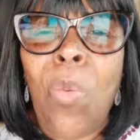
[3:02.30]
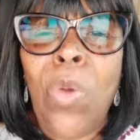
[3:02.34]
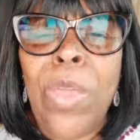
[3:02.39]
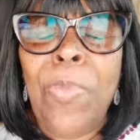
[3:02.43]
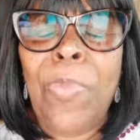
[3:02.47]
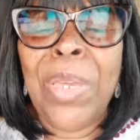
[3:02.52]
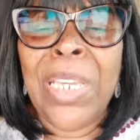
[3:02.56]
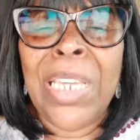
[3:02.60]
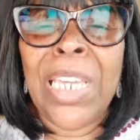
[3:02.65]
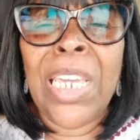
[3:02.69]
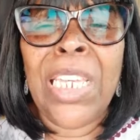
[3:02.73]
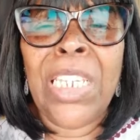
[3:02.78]
we
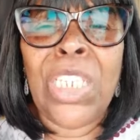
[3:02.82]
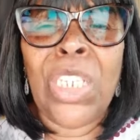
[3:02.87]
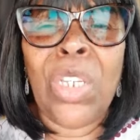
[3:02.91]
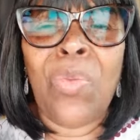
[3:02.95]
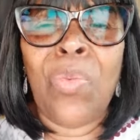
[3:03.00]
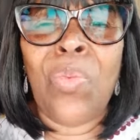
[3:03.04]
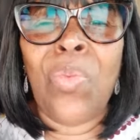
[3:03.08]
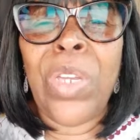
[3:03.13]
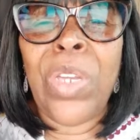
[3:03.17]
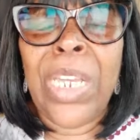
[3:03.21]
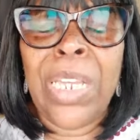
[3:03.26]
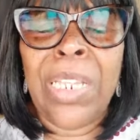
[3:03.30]
begin to
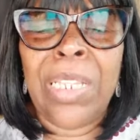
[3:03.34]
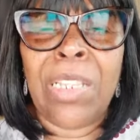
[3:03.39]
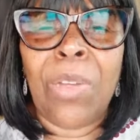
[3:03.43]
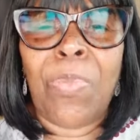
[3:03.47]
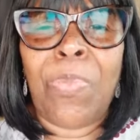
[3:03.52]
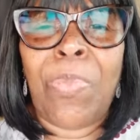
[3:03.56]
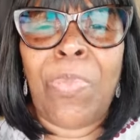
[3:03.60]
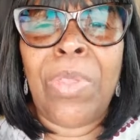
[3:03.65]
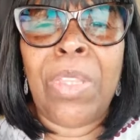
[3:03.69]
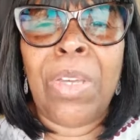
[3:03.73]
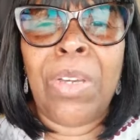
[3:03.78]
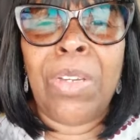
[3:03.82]
read,
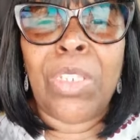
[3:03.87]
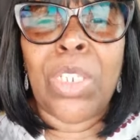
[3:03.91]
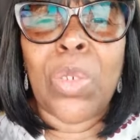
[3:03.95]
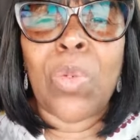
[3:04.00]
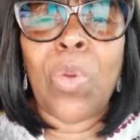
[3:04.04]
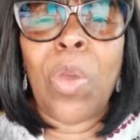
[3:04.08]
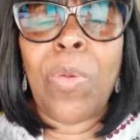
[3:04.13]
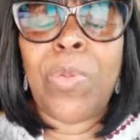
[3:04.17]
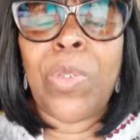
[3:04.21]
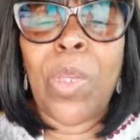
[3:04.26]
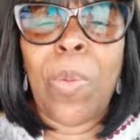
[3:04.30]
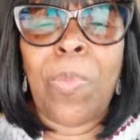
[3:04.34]
the
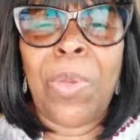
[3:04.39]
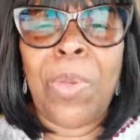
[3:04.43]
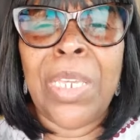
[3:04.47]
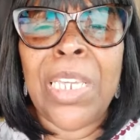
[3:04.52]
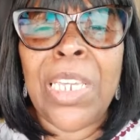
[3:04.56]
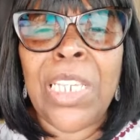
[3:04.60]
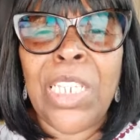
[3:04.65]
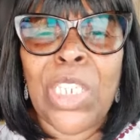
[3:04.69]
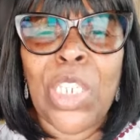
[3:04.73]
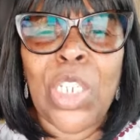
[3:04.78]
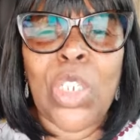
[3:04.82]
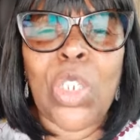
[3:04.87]
scripture
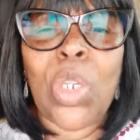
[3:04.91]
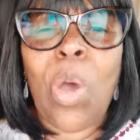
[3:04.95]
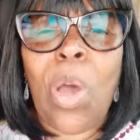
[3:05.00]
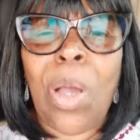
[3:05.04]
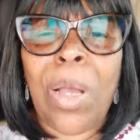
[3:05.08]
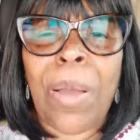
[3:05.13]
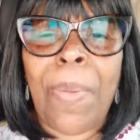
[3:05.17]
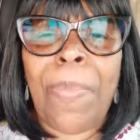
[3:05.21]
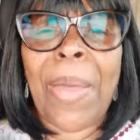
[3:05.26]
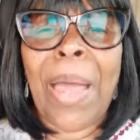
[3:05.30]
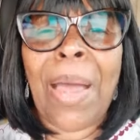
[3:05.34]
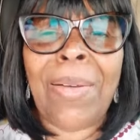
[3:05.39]
begins to
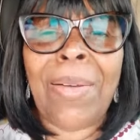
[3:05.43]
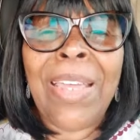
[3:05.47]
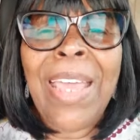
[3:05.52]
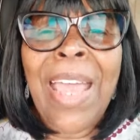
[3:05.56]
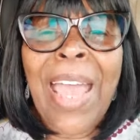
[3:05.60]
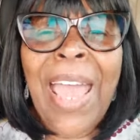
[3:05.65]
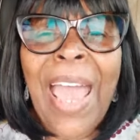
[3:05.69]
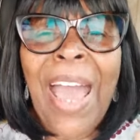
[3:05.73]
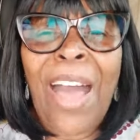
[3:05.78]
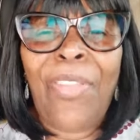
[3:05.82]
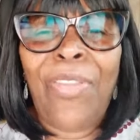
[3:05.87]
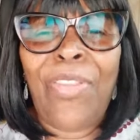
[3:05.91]
talk about
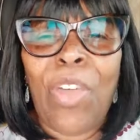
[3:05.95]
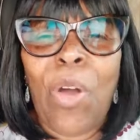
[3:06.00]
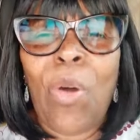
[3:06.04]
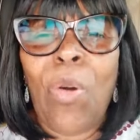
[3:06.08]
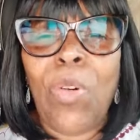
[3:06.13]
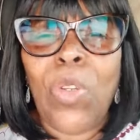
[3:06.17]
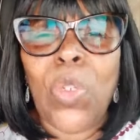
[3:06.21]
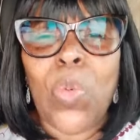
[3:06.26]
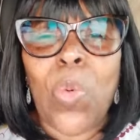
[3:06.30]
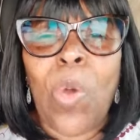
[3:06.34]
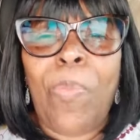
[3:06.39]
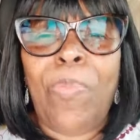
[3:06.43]
how
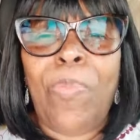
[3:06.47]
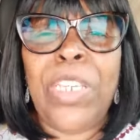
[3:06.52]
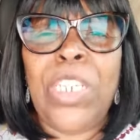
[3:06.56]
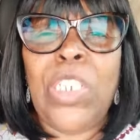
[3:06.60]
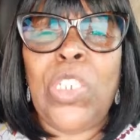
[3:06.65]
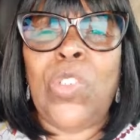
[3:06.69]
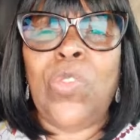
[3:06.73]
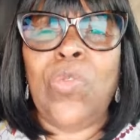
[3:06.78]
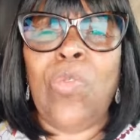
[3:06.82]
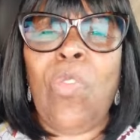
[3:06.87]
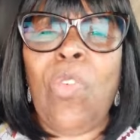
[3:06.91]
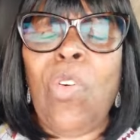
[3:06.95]
those will be
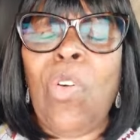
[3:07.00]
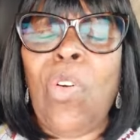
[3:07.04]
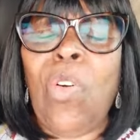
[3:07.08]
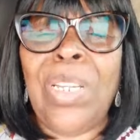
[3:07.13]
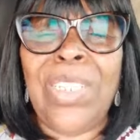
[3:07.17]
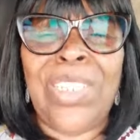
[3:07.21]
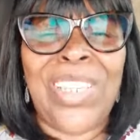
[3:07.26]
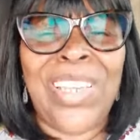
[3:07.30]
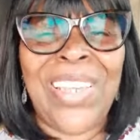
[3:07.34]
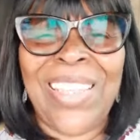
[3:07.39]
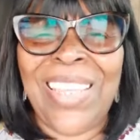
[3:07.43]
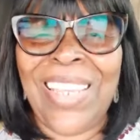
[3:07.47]

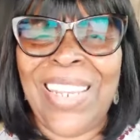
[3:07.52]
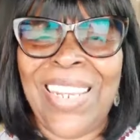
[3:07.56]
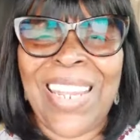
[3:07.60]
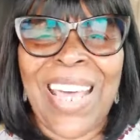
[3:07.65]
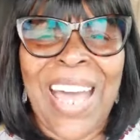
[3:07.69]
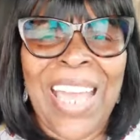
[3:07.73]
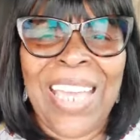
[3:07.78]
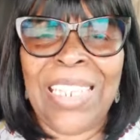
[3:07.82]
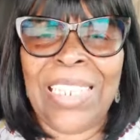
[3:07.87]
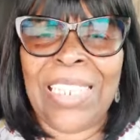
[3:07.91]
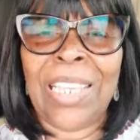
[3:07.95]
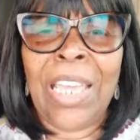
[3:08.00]
drawn to the
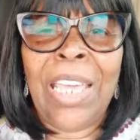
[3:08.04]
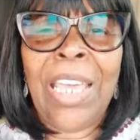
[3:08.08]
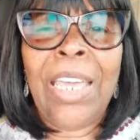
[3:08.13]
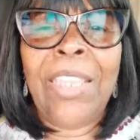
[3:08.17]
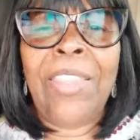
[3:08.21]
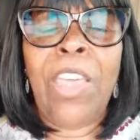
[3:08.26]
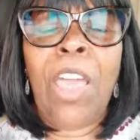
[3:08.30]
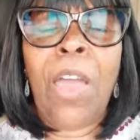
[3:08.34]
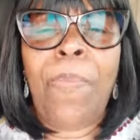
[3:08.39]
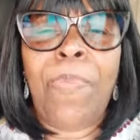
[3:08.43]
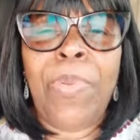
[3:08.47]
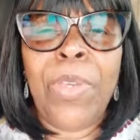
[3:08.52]
light.
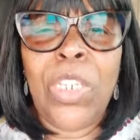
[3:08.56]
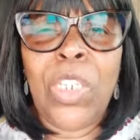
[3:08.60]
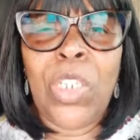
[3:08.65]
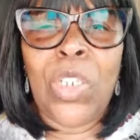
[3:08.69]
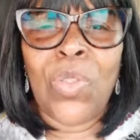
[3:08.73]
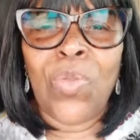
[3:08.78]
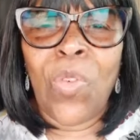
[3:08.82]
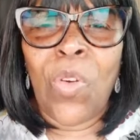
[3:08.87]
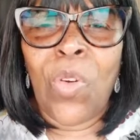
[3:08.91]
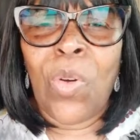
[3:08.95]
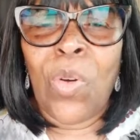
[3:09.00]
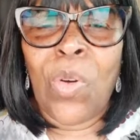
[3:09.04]
They'll be
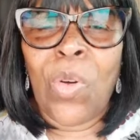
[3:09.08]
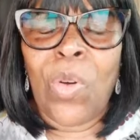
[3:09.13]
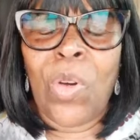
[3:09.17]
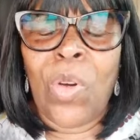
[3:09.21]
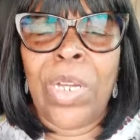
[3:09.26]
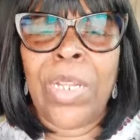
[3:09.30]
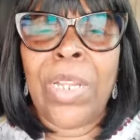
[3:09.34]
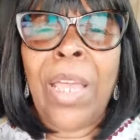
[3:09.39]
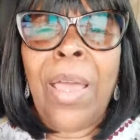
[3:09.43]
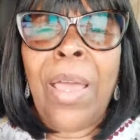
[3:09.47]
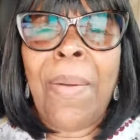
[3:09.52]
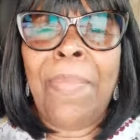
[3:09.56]

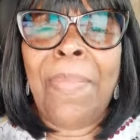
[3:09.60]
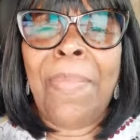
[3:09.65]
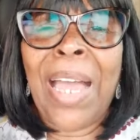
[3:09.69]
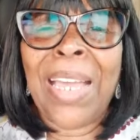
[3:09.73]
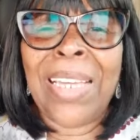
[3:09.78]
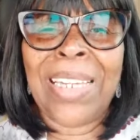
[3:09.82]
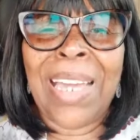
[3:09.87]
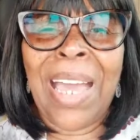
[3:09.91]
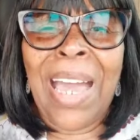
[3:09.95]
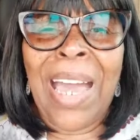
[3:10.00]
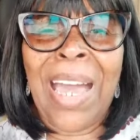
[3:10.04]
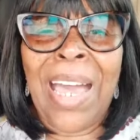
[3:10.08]
drawn, my
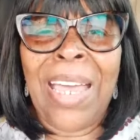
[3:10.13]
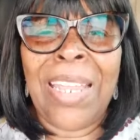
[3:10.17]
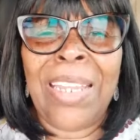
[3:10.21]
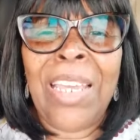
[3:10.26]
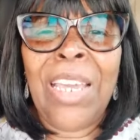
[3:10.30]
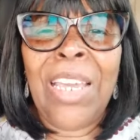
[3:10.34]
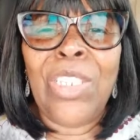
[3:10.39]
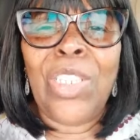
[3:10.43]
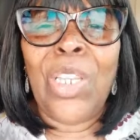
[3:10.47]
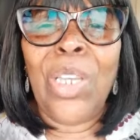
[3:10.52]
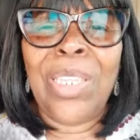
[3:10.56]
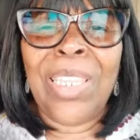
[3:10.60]
God,
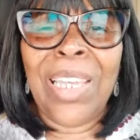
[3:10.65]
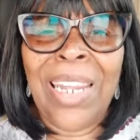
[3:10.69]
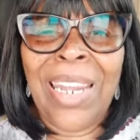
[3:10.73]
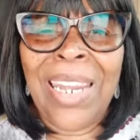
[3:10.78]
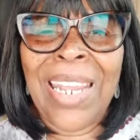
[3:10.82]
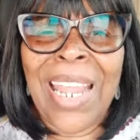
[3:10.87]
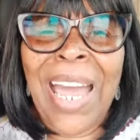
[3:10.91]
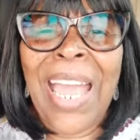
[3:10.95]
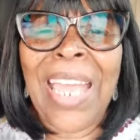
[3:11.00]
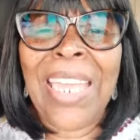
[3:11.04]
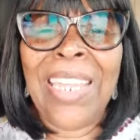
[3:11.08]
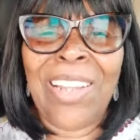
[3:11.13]
to the
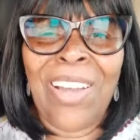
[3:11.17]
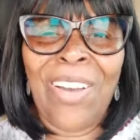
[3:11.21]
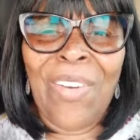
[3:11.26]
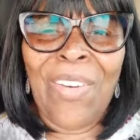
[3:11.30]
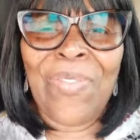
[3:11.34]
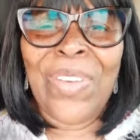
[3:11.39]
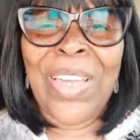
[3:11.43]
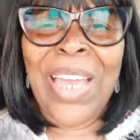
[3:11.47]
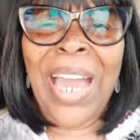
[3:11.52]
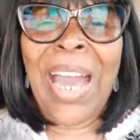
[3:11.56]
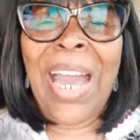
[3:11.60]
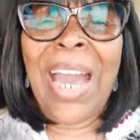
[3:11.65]
light
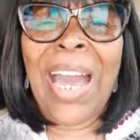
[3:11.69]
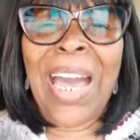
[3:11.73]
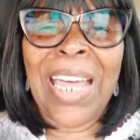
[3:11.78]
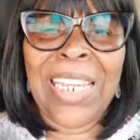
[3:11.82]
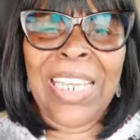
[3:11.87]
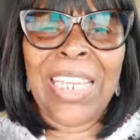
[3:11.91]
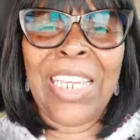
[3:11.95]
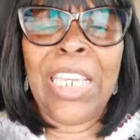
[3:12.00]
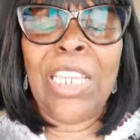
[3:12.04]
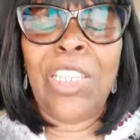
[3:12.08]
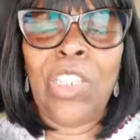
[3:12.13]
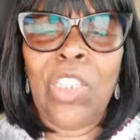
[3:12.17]
of God
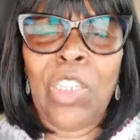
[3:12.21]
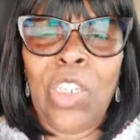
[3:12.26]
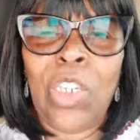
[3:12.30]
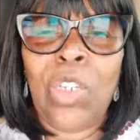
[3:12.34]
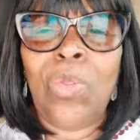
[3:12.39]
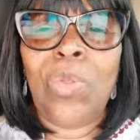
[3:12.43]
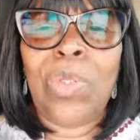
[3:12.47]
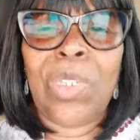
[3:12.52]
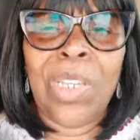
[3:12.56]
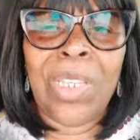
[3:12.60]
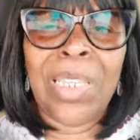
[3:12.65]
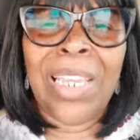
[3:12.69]
in
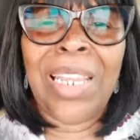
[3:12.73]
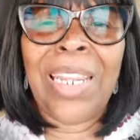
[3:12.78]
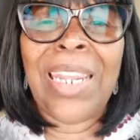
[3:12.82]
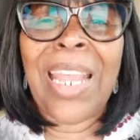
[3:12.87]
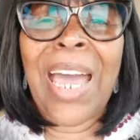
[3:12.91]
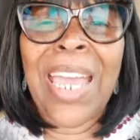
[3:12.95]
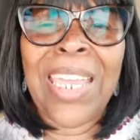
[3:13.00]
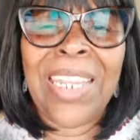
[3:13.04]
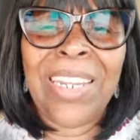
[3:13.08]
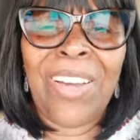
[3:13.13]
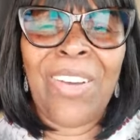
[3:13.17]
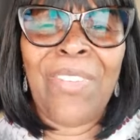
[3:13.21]
you, to the
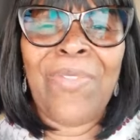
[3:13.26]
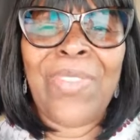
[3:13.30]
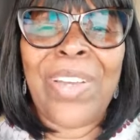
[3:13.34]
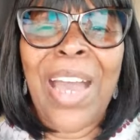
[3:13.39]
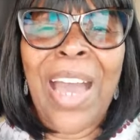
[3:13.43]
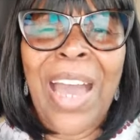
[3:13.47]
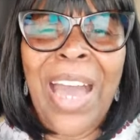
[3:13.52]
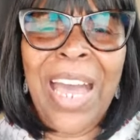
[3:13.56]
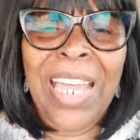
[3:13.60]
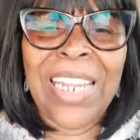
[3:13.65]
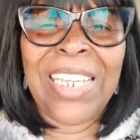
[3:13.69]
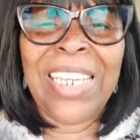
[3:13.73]
light of
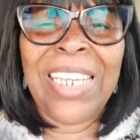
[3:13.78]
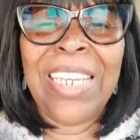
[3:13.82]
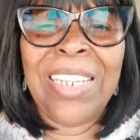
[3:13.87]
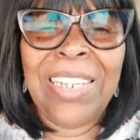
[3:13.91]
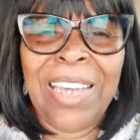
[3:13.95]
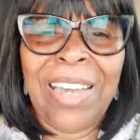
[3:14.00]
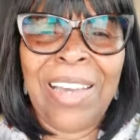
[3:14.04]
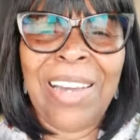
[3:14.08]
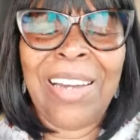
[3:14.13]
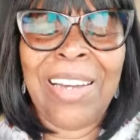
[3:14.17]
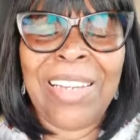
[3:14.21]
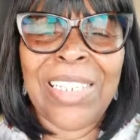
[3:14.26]
God in
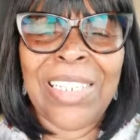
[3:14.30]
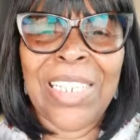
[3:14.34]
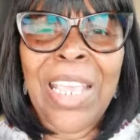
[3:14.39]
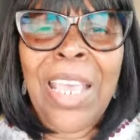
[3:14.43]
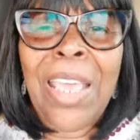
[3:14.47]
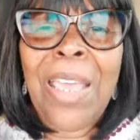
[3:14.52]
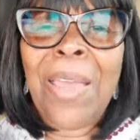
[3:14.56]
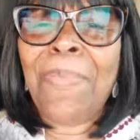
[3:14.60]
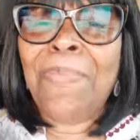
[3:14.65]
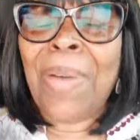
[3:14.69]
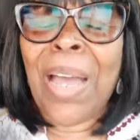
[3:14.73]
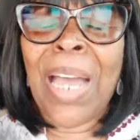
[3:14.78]
us.
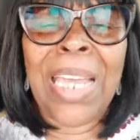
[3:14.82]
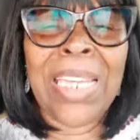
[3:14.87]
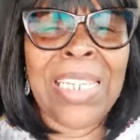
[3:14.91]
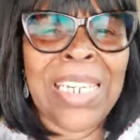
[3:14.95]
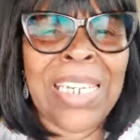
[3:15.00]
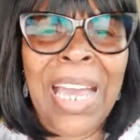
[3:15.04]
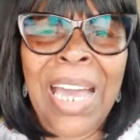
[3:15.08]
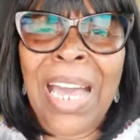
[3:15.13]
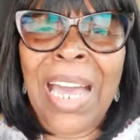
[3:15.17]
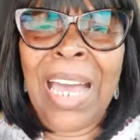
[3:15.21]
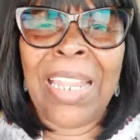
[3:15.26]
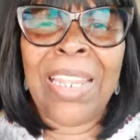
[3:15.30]
My
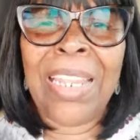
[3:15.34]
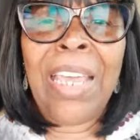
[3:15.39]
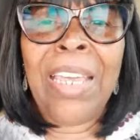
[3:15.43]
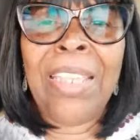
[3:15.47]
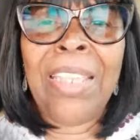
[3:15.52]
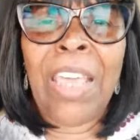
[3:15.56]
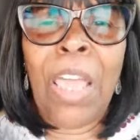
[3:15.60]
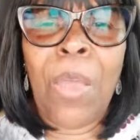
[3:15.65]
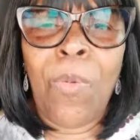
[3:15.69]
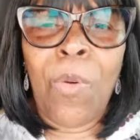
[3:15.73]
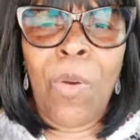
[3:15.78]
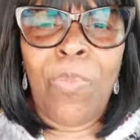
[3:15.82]
God,
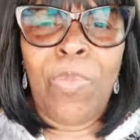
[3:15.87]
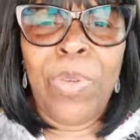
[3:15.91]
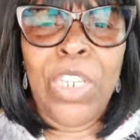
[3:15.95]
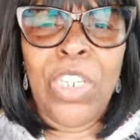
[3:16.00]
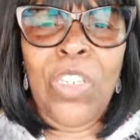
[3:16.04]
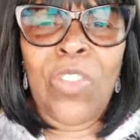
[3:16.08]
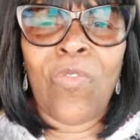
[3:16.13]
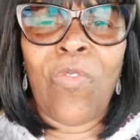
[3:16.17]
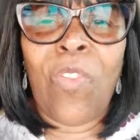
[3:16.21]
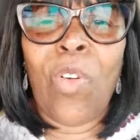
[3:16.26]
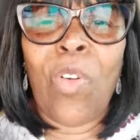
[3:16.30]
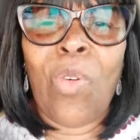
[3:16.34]
they will be
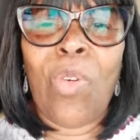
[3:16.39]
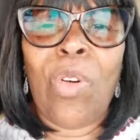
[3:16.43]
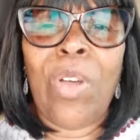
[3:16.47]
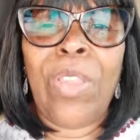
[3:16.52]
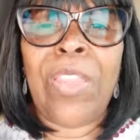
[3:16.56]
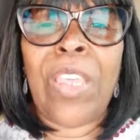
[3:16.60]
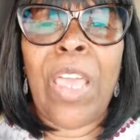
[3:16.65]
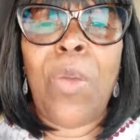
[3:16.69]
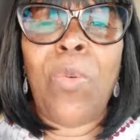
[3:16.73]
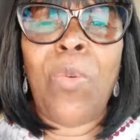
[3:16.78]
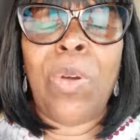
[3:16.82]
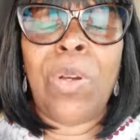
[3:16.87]
drawn.
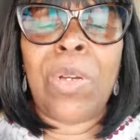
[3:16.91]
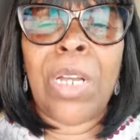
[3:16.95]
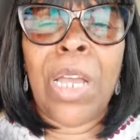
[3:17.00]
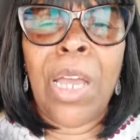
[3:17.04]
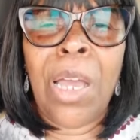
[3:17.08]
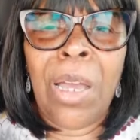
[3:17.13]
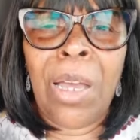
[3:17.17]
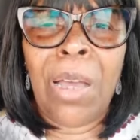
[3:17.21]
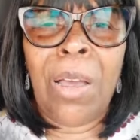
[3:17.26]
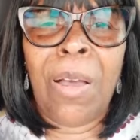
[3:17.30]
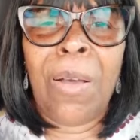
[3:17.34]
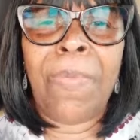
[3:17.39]
They will
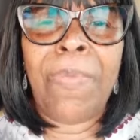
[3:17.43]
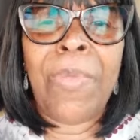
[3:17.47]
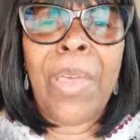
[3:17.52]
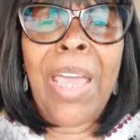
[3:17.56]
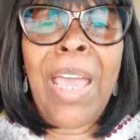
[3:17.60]
come